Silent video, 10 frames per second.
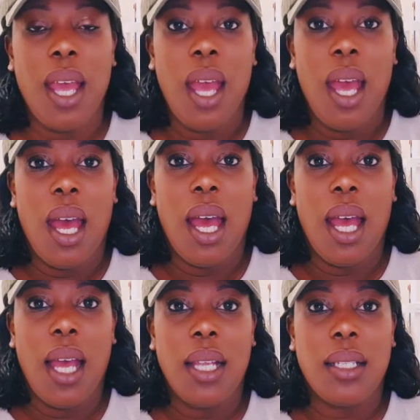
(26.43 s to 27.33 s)

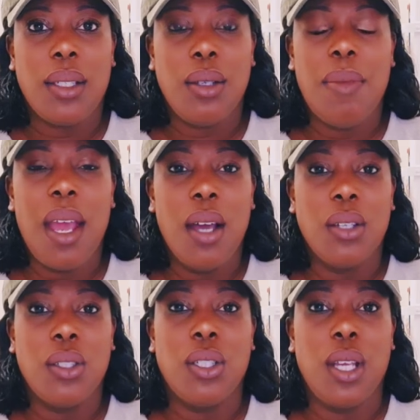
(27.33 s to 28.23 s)
And you may
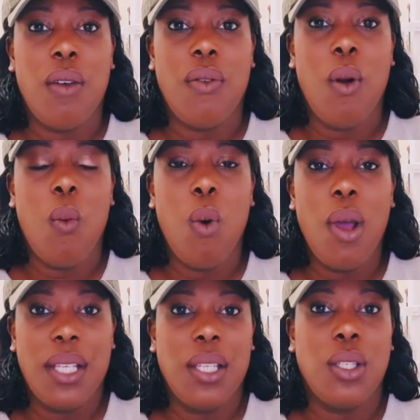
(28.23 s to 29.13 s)
ask yourself,
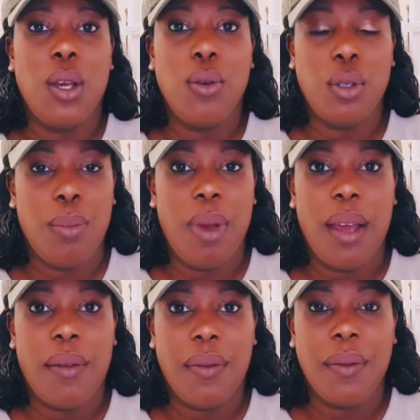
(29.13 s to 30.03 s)
what is a sociopath?